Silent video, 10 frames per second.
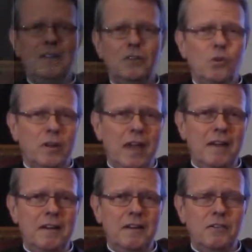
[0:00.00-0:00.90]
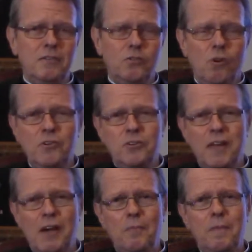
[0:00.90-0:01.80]
located in
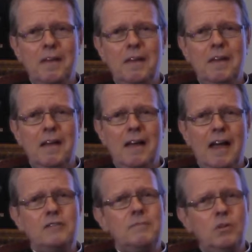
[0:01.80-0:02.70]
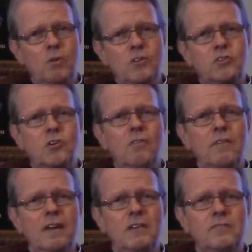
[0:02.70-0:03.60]
Georgetown, has been doing
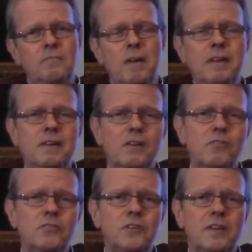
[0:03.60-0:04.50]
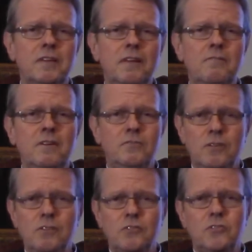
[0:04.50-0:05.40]
surveys for many years, and every 2
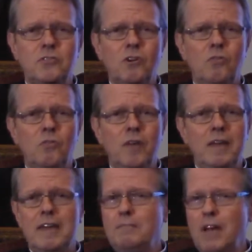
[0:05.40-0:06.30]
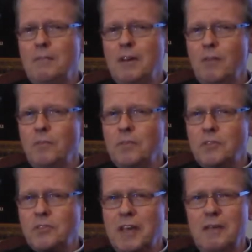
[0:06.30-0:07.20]
years or so, they keep coming up with the
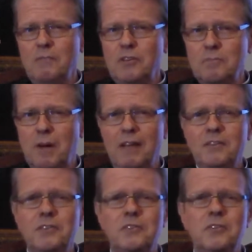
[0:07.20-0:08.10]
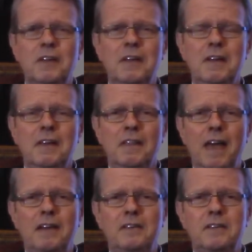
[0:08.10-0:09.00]
same responses,
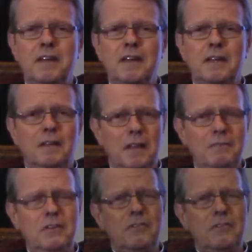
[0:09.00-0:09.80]
that 11